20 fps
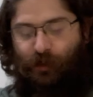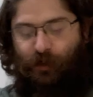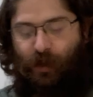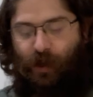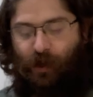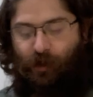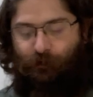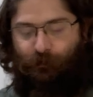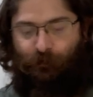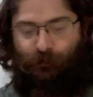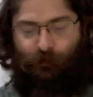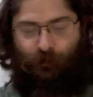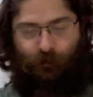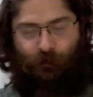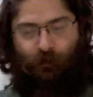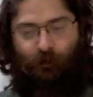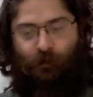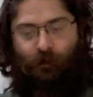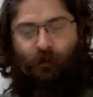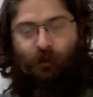in half.
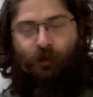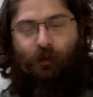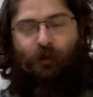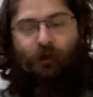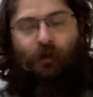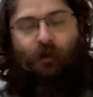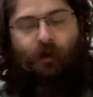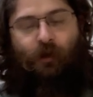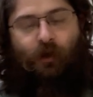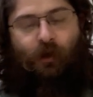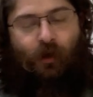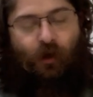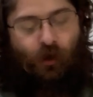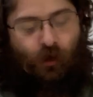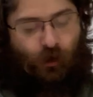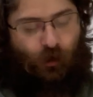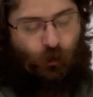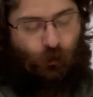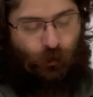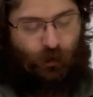
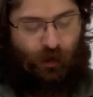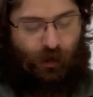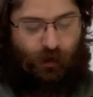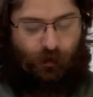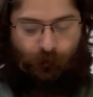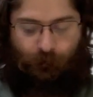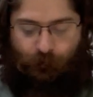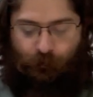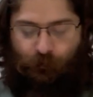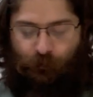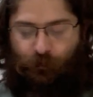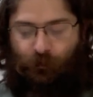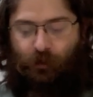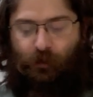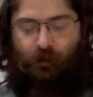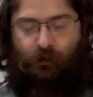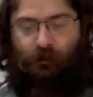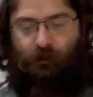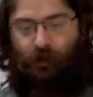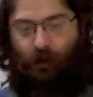Okay,
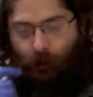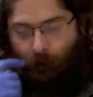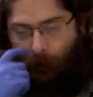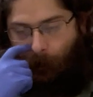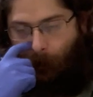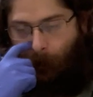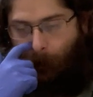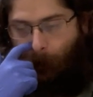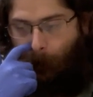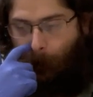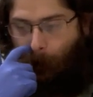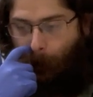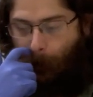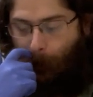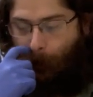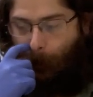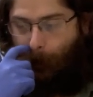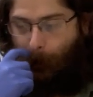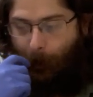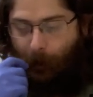so
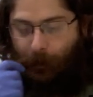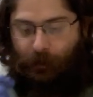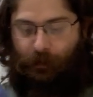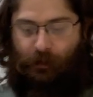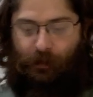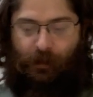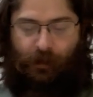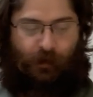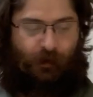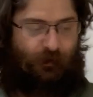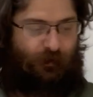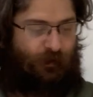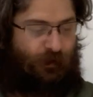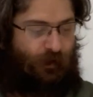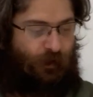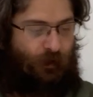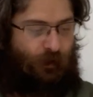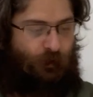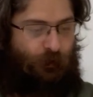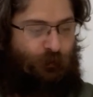let us
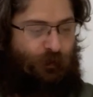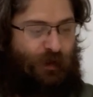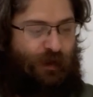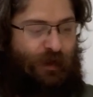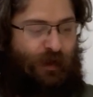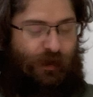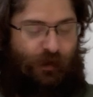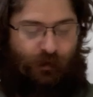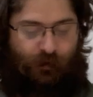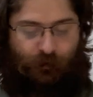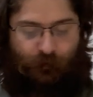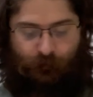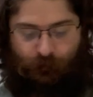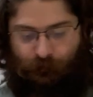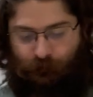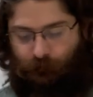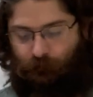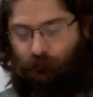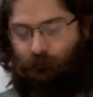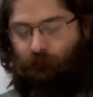begin.
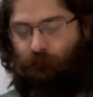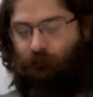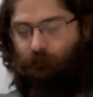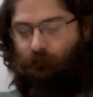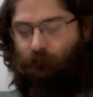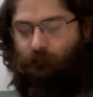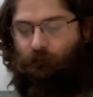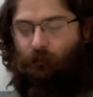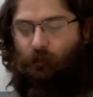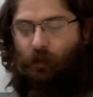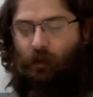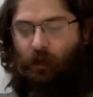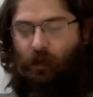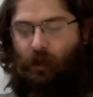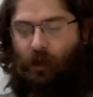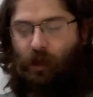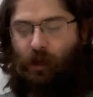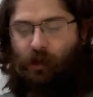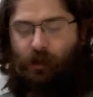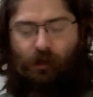
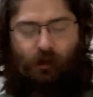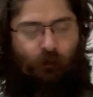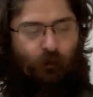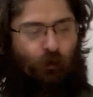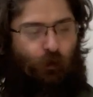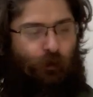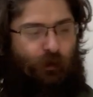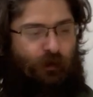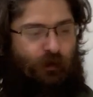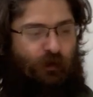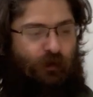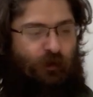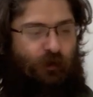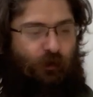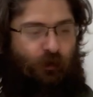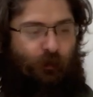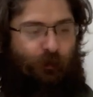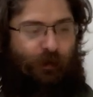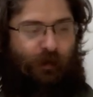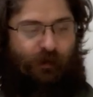I am going to
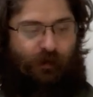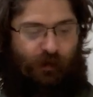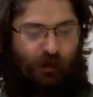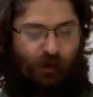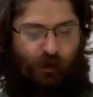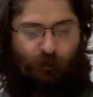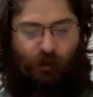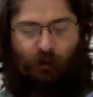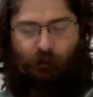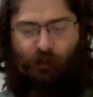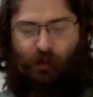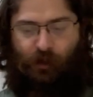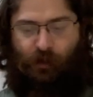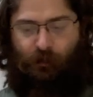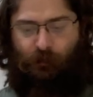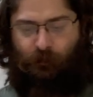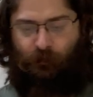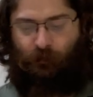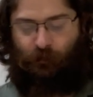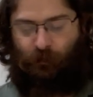start by taking my pen,
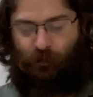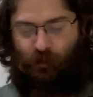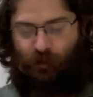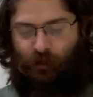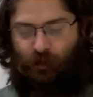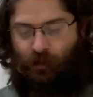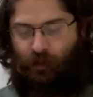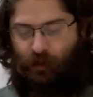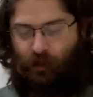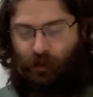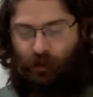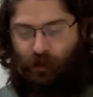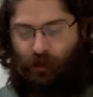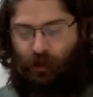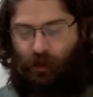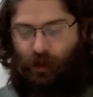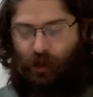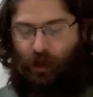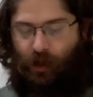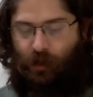
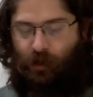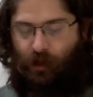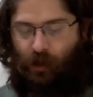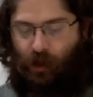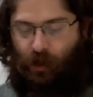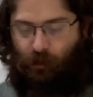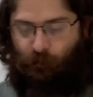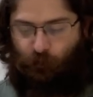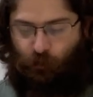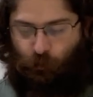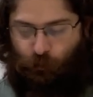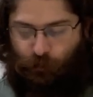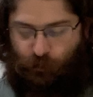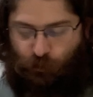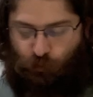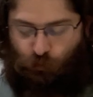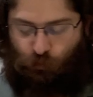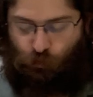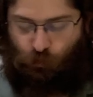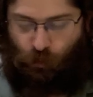and I'm going
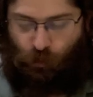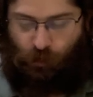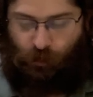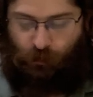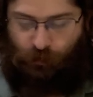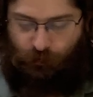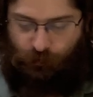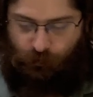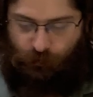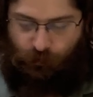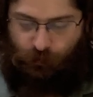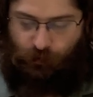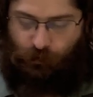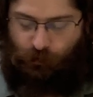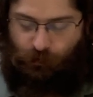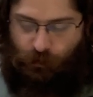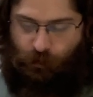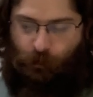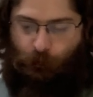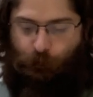to draw
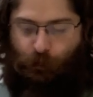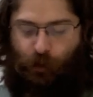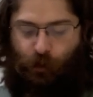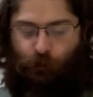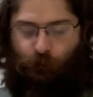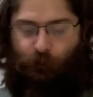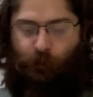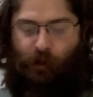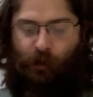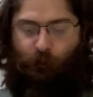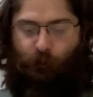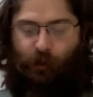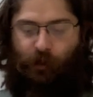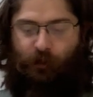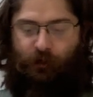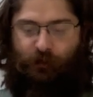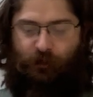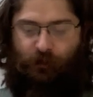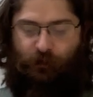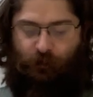butterfly
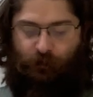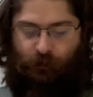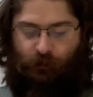wings